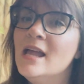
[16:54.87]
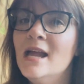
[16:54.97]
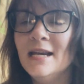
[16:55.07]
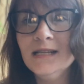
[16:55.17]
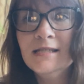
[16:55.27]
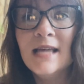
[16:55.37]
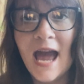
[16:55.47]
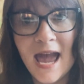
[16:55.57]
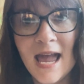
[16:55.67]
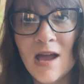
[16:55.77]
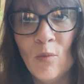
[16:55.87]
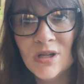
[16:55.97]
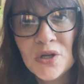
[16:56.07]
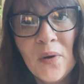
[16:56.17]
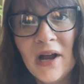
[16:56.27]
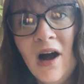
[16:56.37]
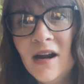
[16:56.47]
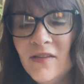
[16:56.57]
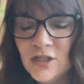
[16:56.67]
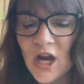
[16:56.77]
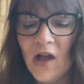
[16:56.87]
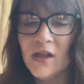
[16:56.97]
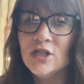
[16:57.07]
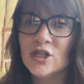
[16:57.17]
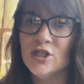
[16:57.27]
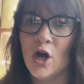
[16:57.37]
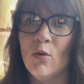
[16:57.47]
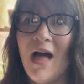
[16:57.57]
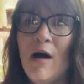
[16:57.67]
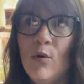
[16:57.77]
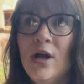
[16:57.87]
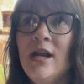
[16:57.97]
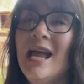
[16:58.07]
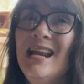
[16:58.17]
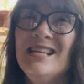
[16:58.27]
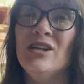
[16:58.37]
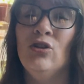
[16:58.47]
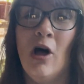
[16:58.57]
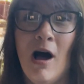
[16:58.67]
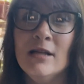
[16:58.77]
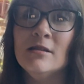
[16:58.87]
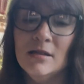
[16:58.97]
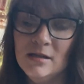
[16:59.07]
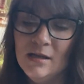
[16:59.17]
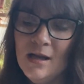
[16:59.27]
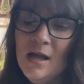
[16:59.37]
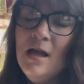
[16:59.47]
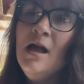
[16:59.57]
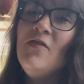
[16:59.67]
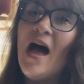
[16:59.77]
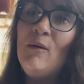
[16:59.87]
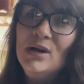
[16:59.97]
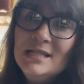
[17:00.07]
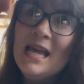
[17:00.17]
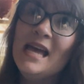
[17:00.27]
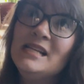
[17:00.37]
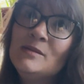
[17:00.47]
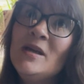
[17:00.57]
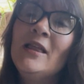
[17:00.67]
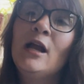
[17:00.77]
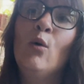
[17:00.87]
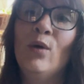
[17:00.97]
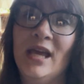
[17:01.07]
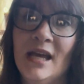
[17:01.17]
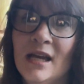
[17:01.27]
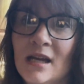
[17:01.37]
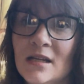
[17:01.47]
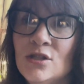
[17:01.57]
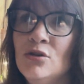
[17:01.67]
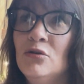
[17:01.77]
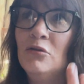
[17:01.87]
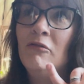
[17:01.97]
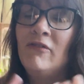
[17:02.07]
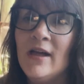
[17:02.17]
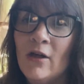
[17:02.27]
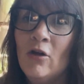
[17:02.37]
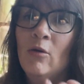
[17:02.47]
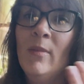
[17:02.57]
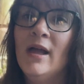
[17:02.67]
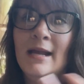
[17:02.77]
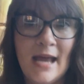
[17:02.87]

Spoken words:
any say in what's going on in the challenge. So that one, and it's a lot. That one takes me like a week to film and